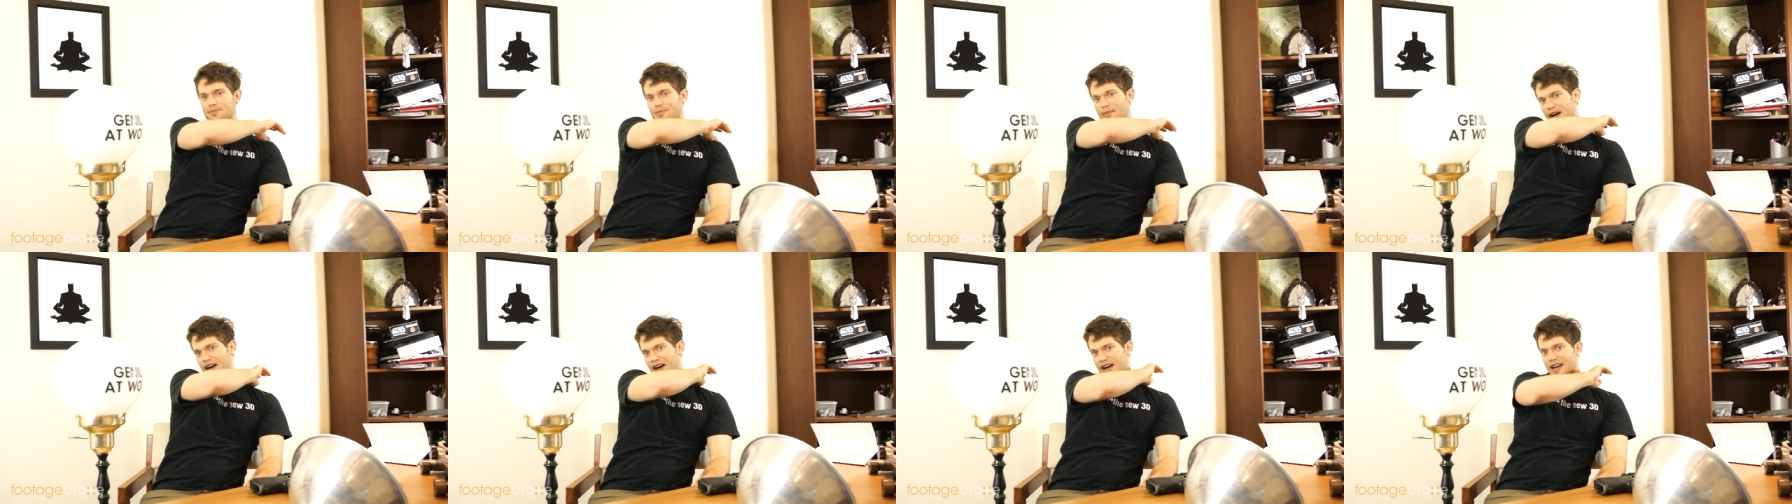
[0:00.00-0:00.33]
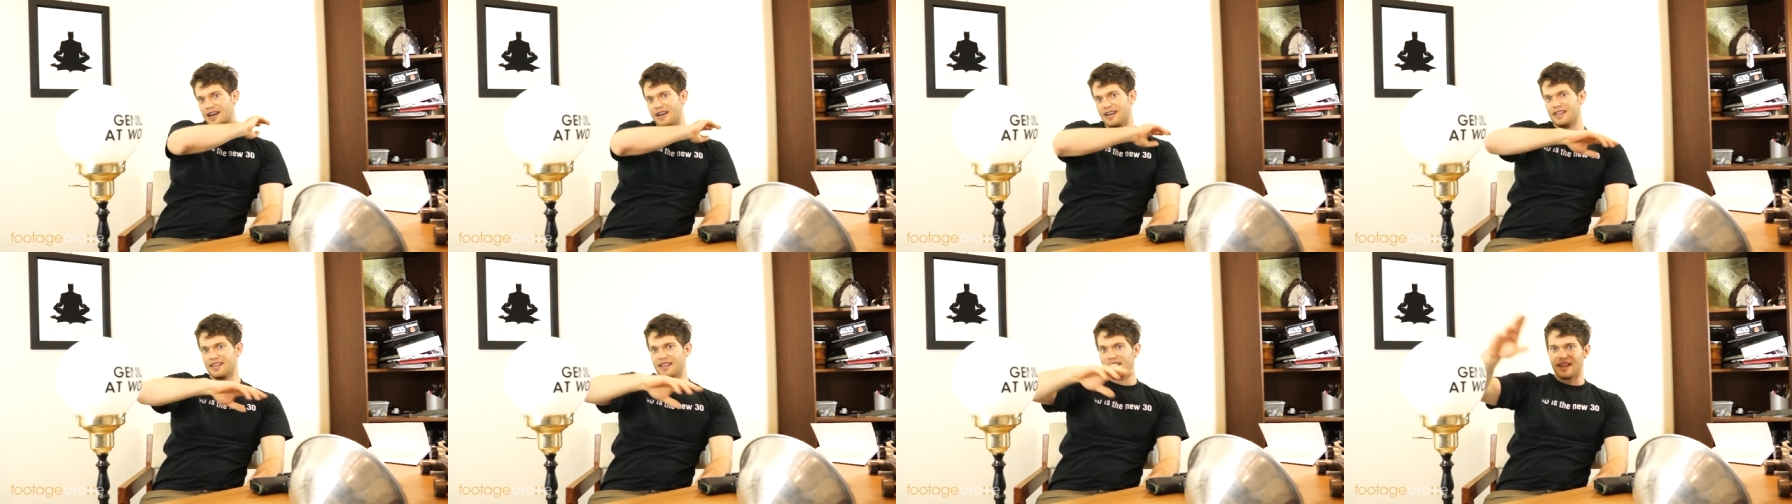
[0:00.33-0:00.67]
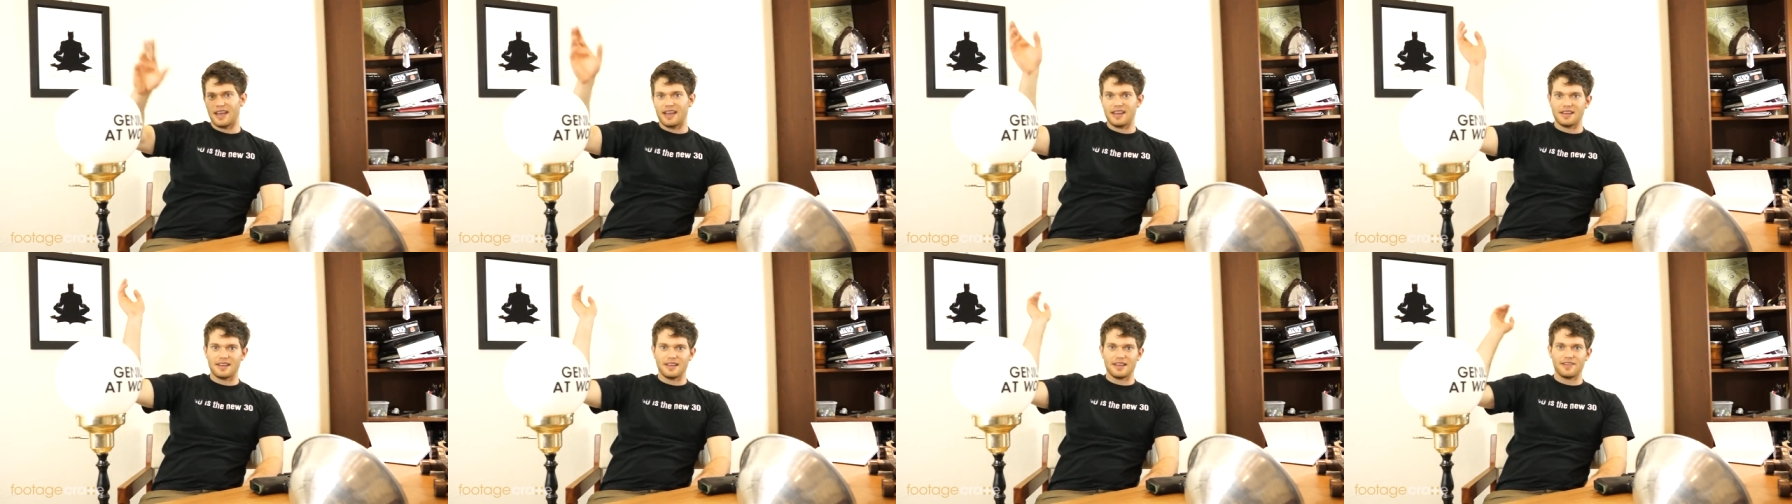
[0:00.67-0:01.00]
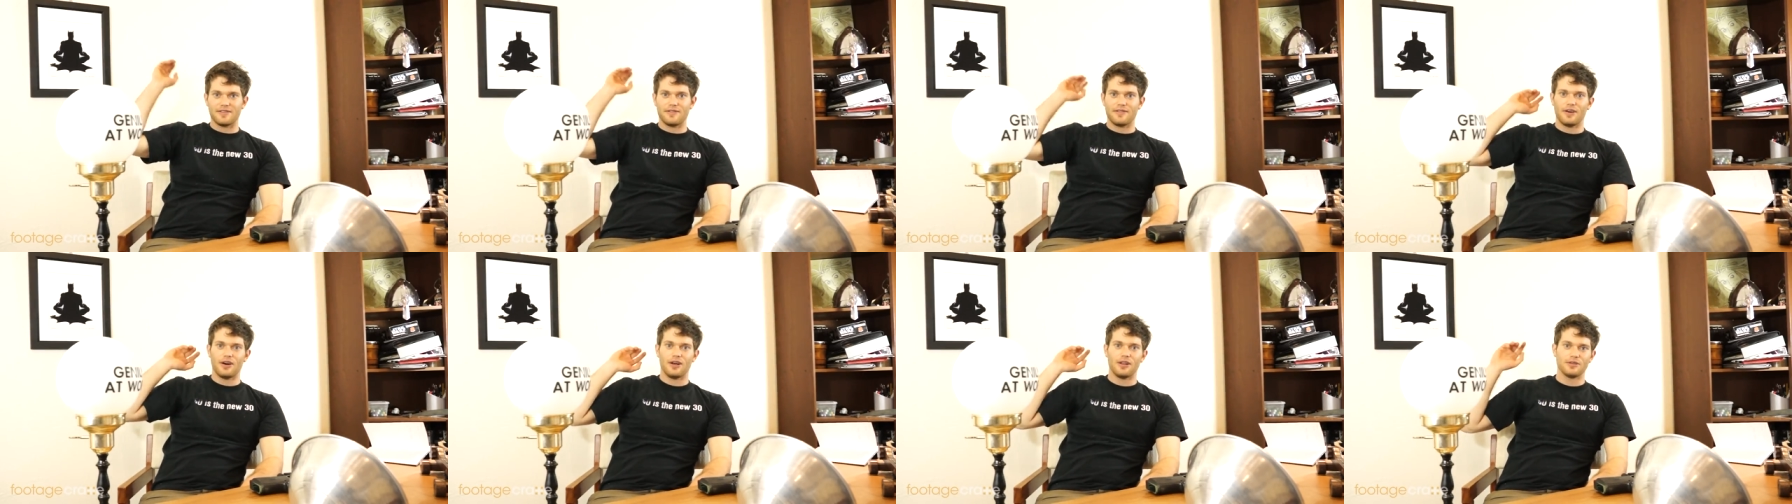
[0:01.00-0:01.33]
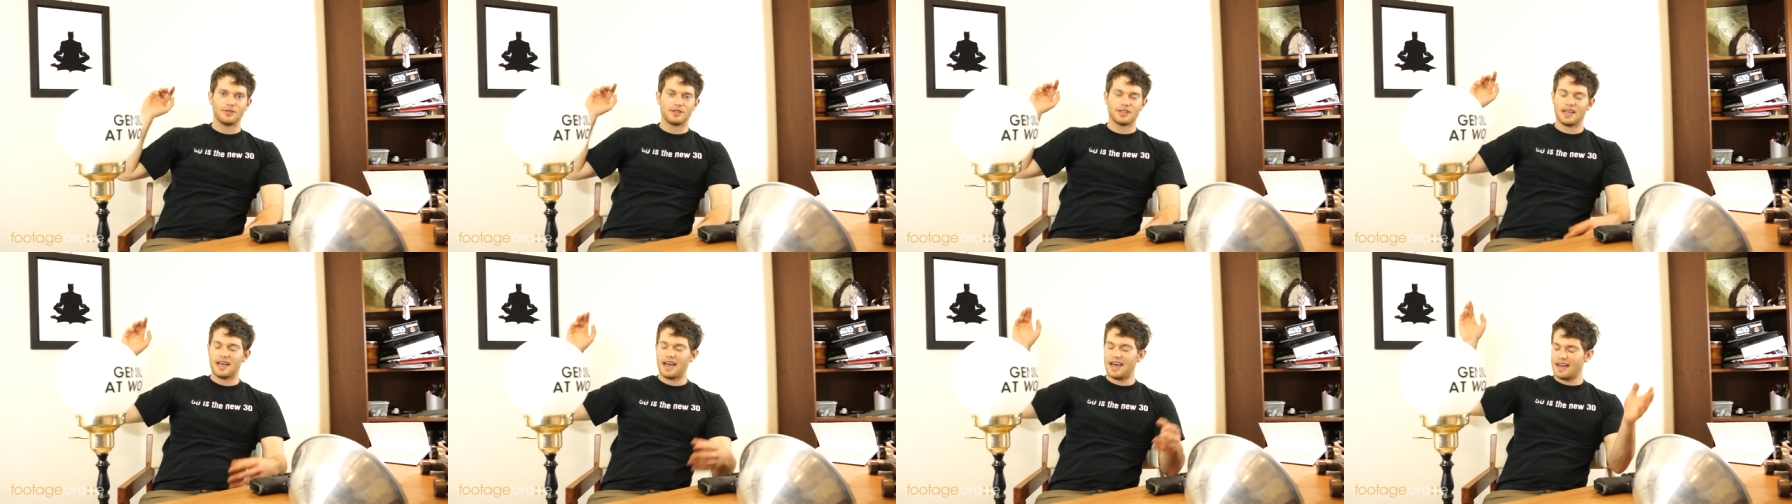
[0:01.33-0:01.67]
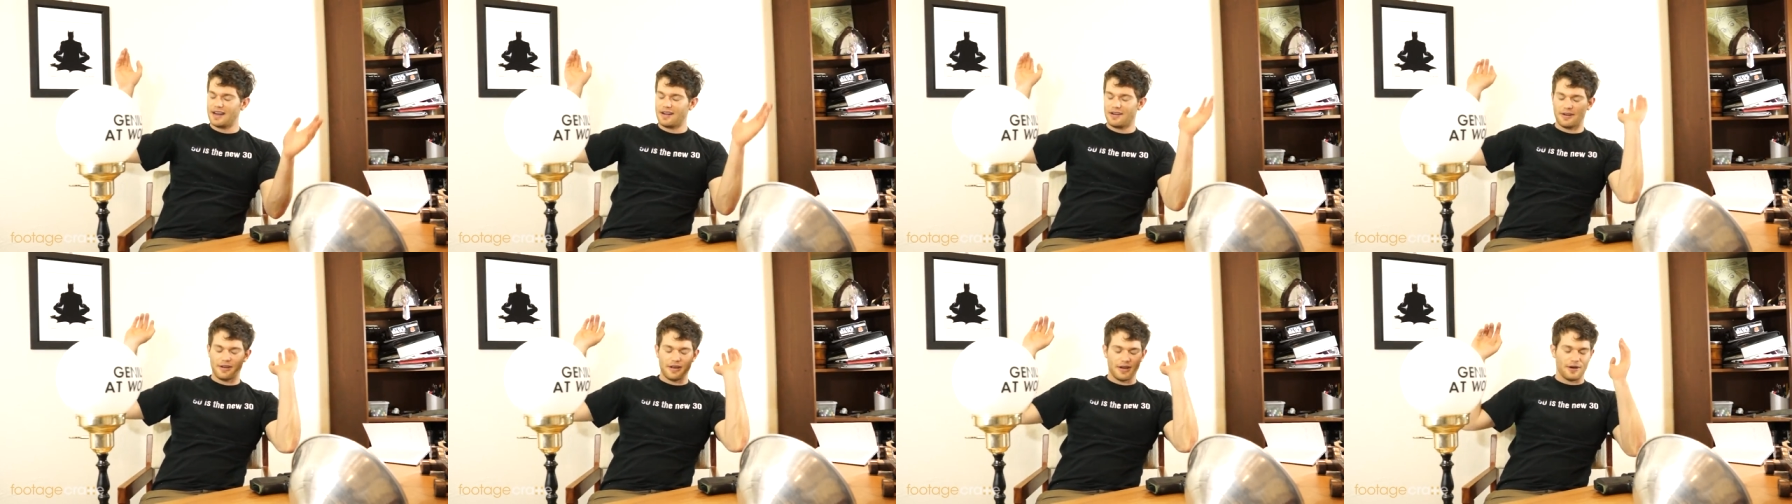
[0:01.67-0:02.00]
by and lightning follows it. I
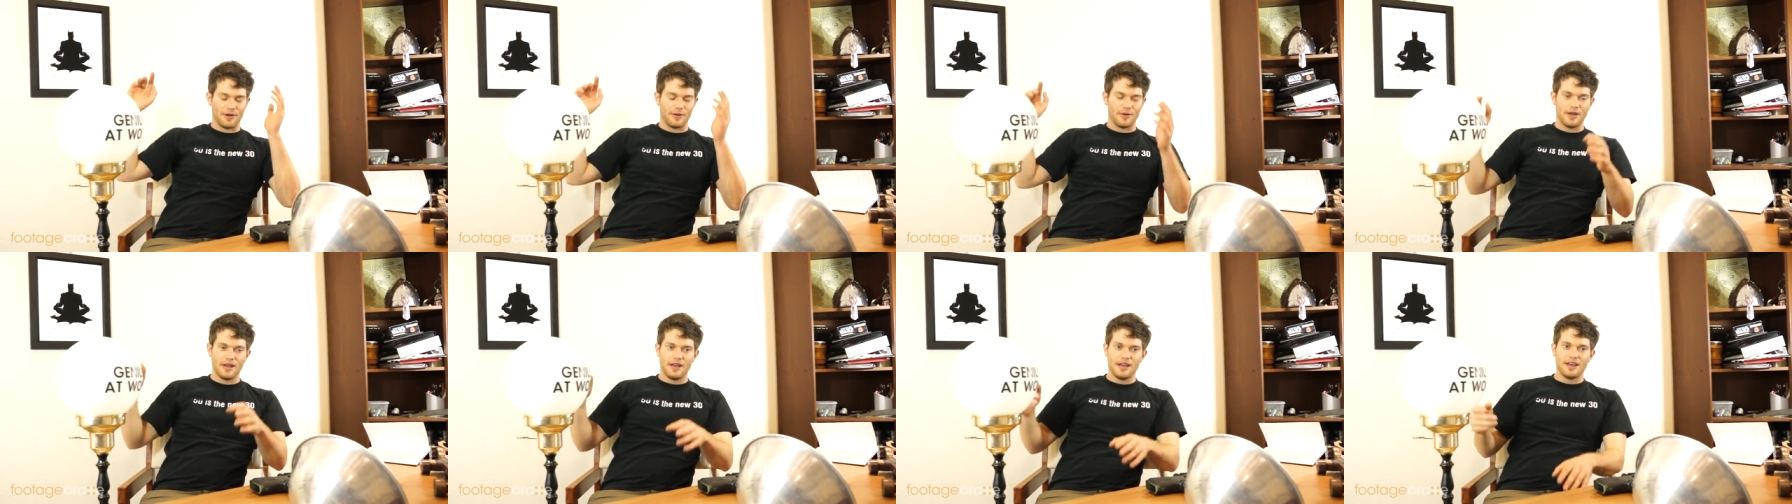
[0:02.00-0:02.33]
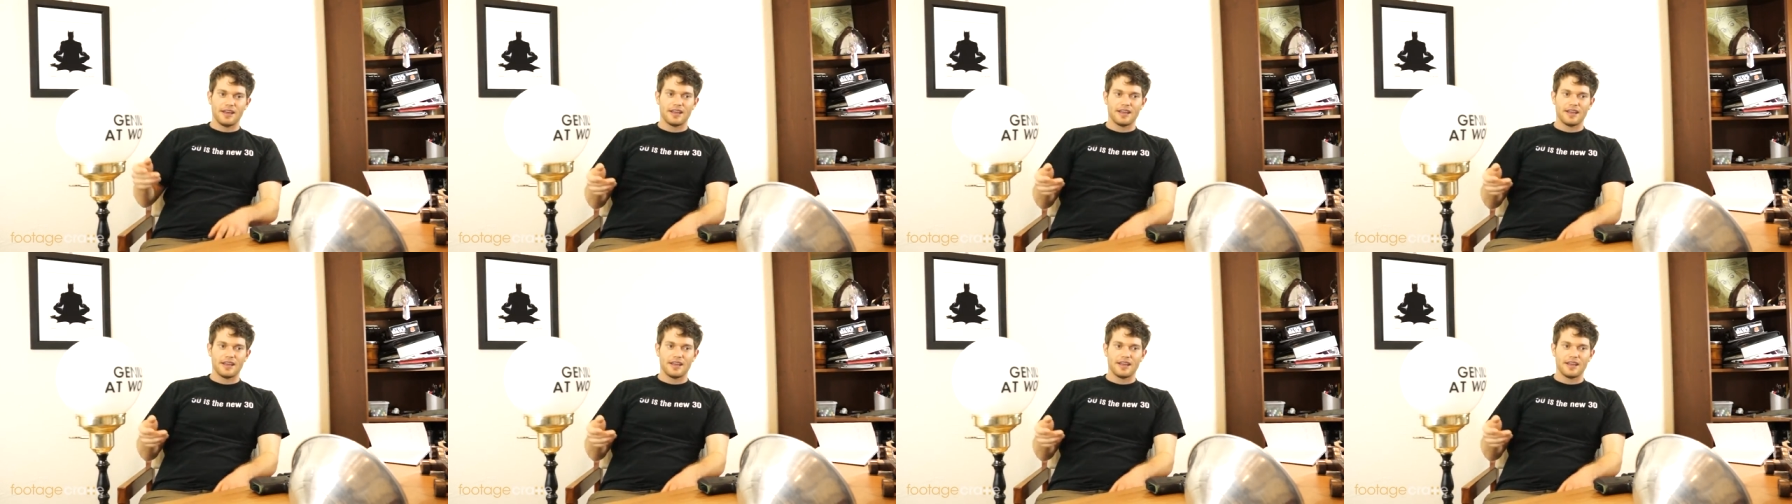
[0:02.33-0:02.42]
don't know.